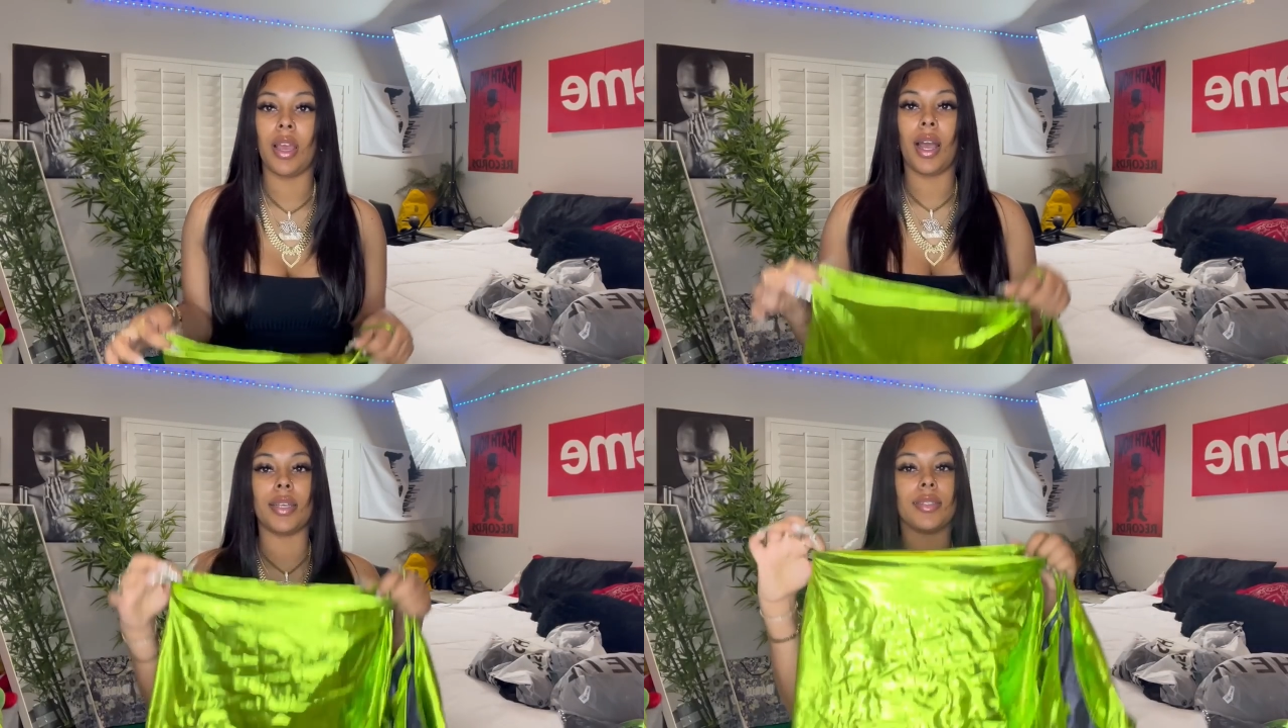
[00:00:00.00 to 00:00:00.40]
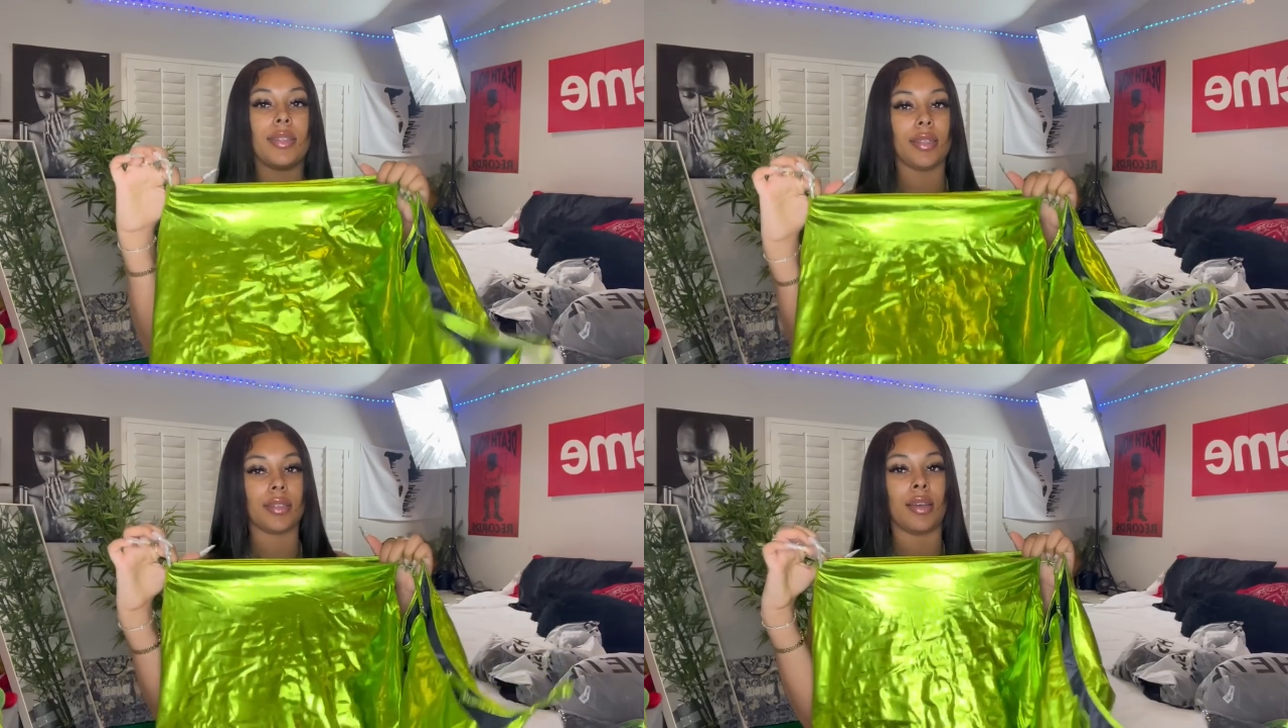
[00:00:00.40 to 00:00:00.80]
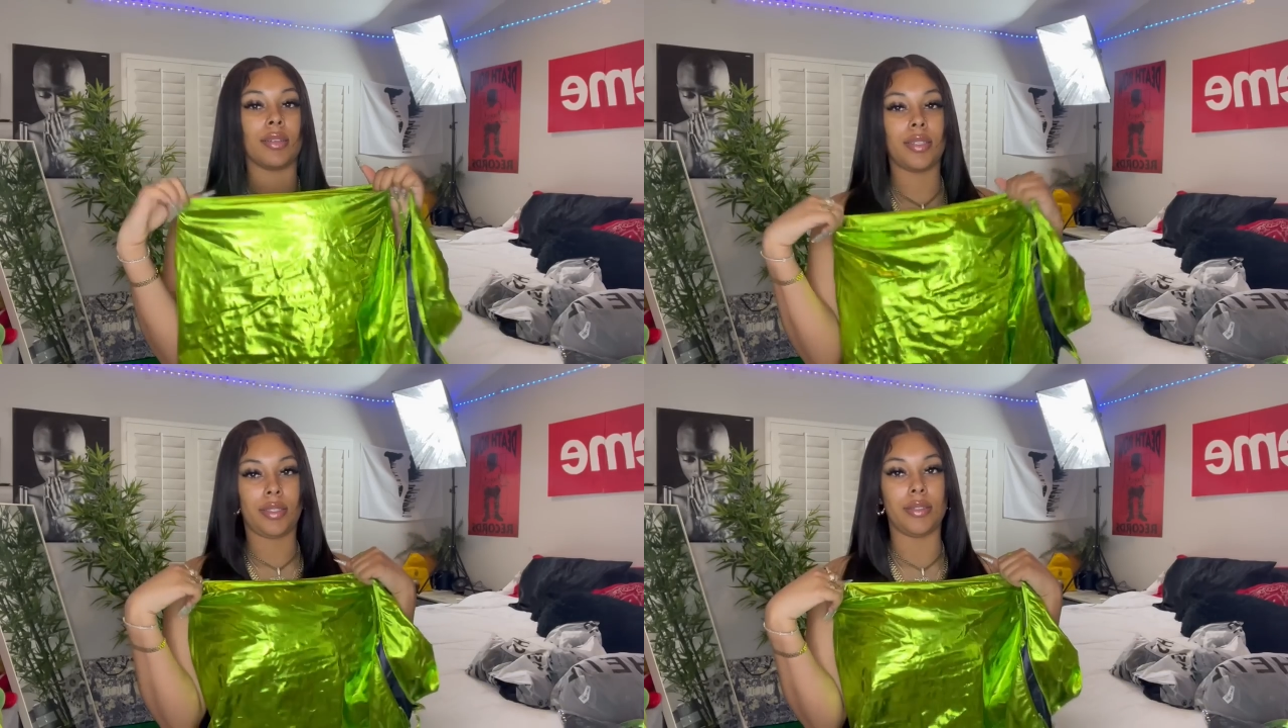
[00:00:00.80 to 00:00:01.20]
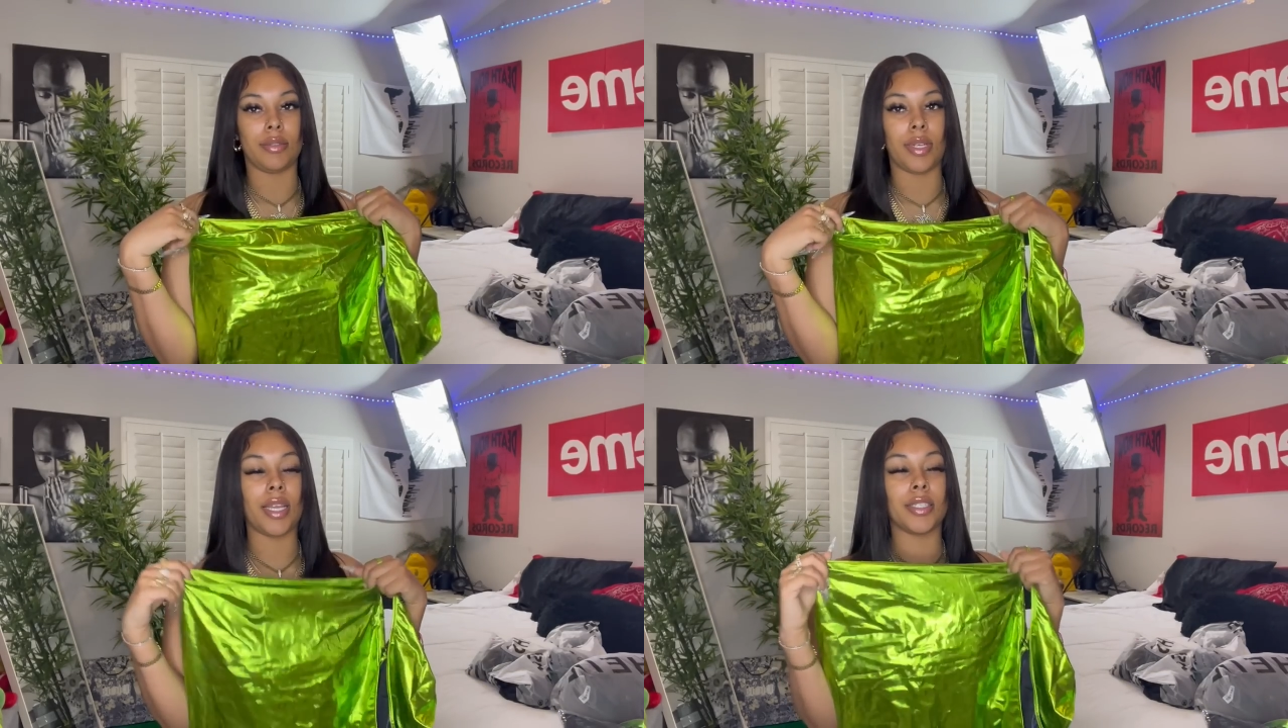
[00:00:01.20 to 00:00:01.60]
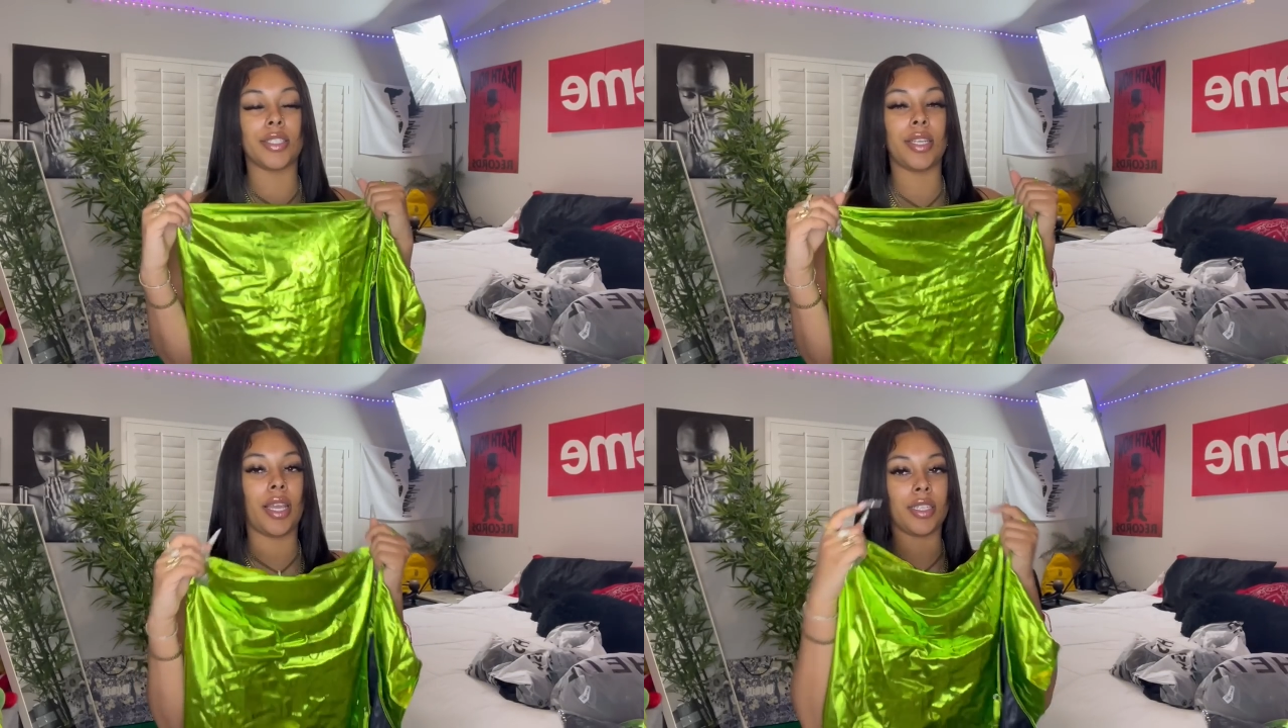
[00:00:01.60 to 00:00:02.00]
I said, that's kind of cute. And
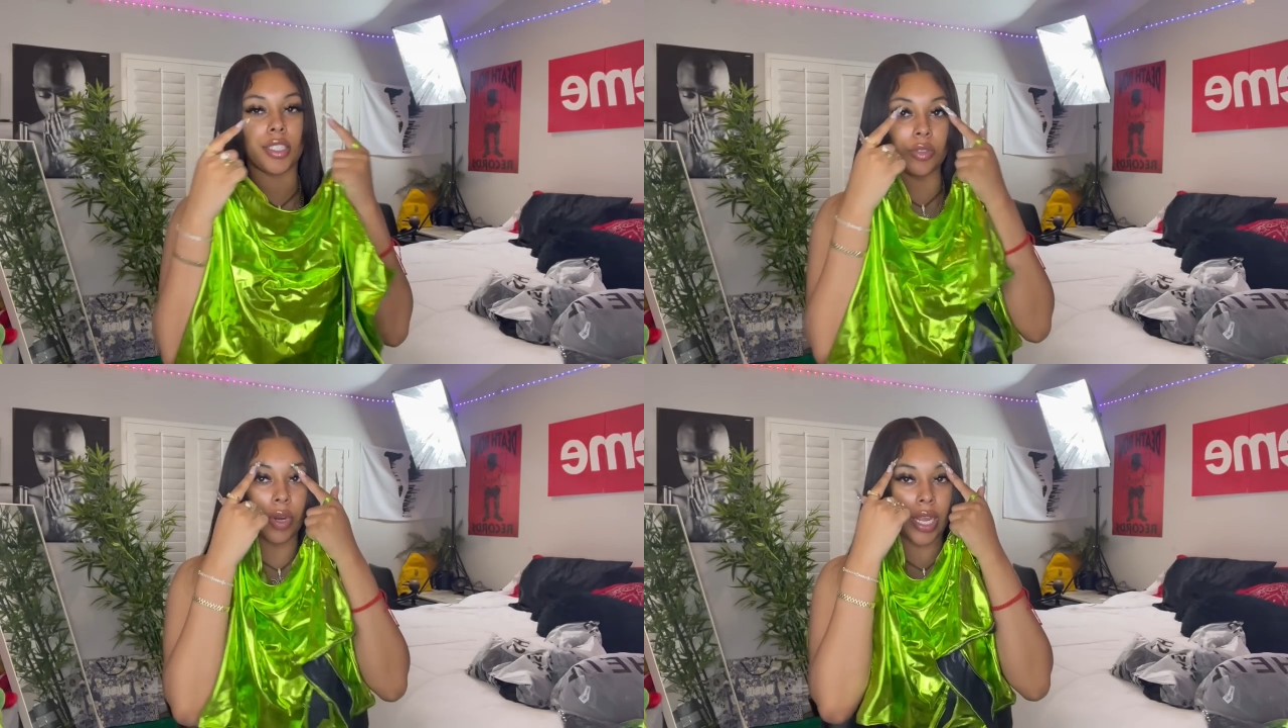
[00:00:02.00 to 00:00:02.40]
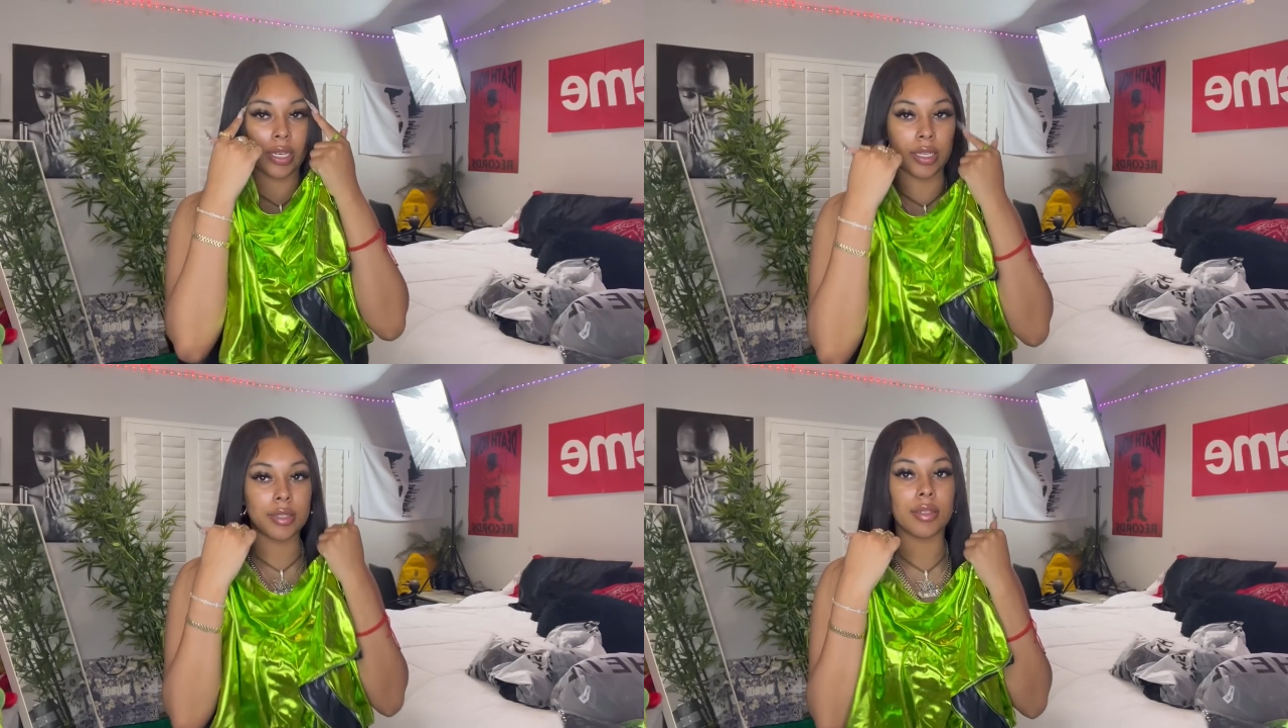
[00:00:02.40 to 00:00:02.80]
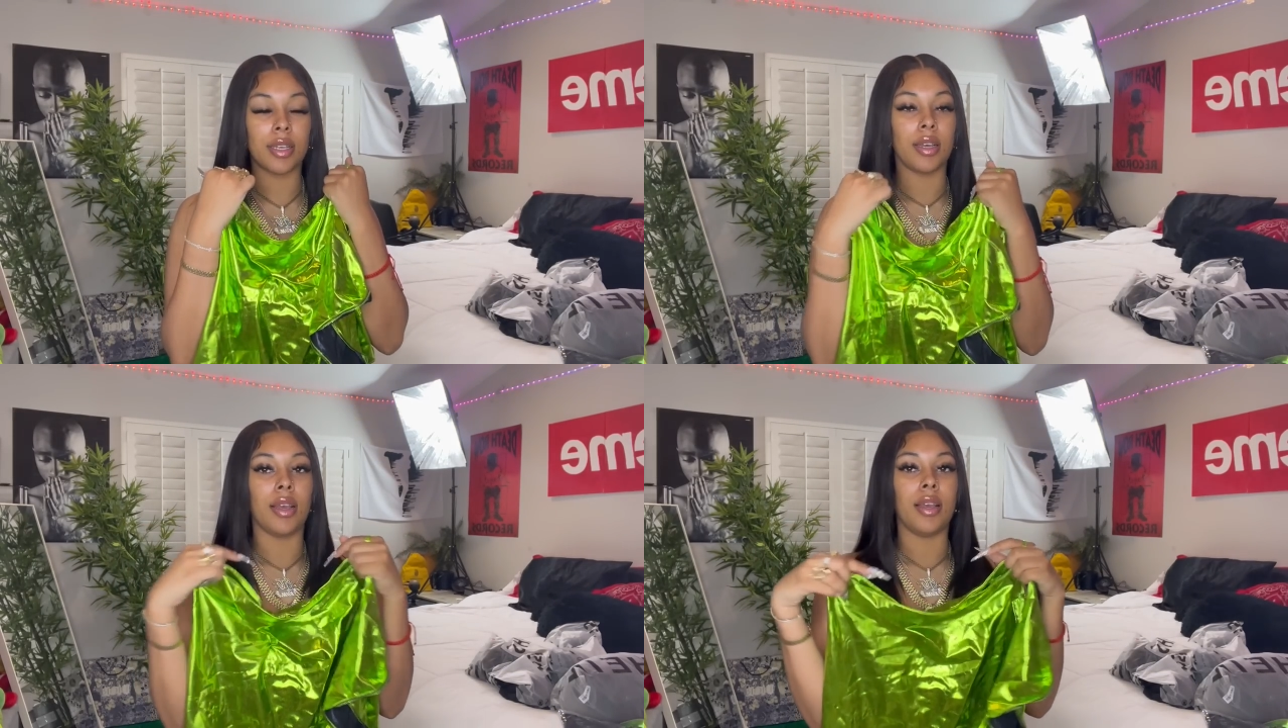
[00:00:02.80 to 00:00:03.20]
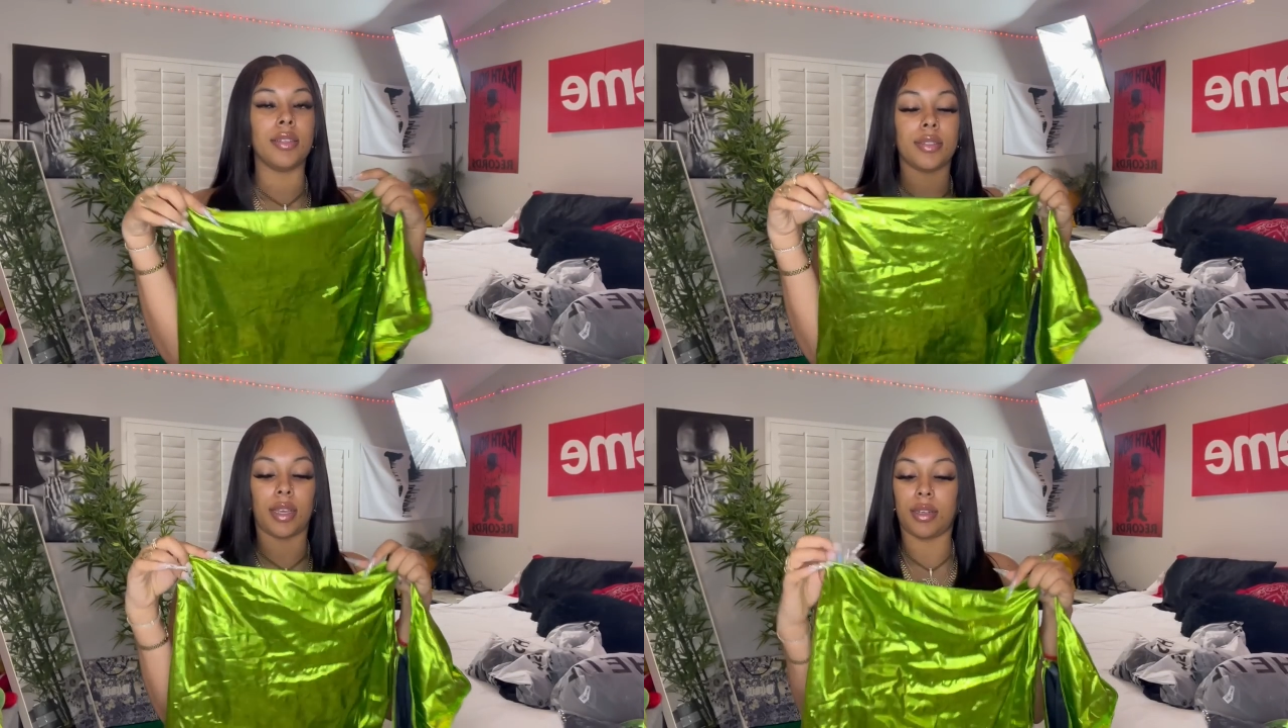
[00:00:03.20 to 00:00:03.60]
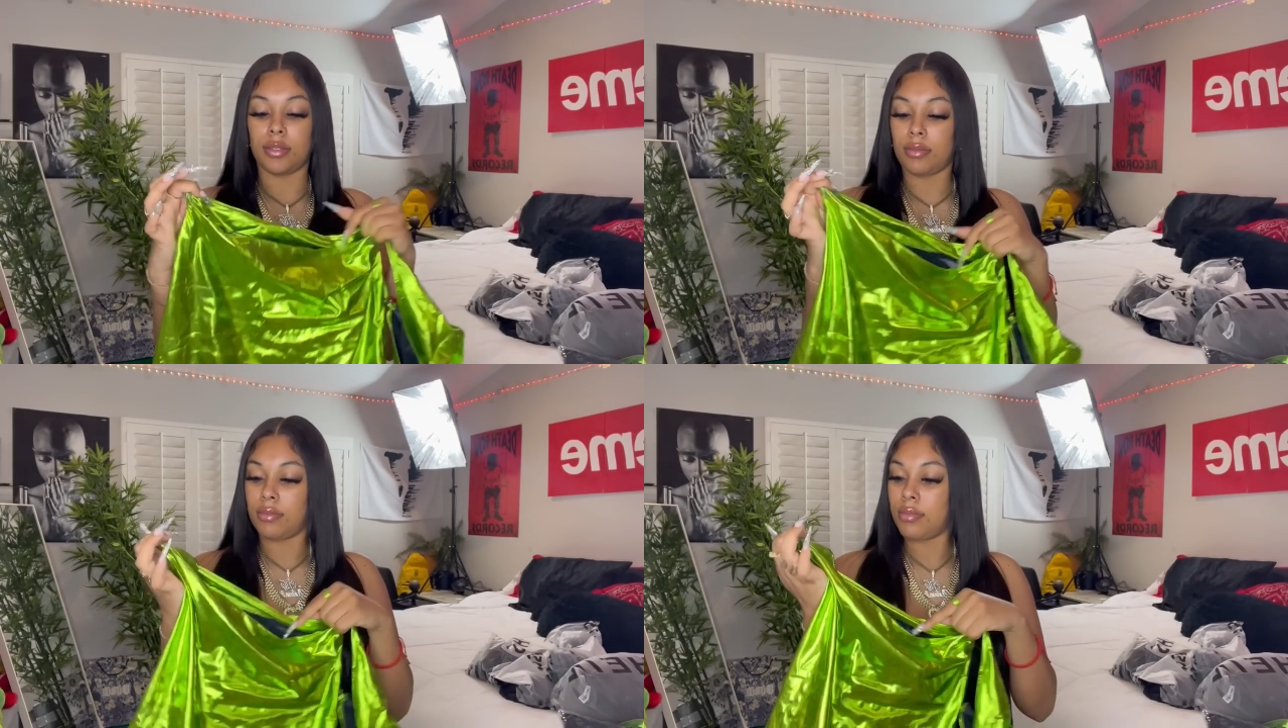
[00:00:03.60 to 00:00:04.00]
she pregnant. So,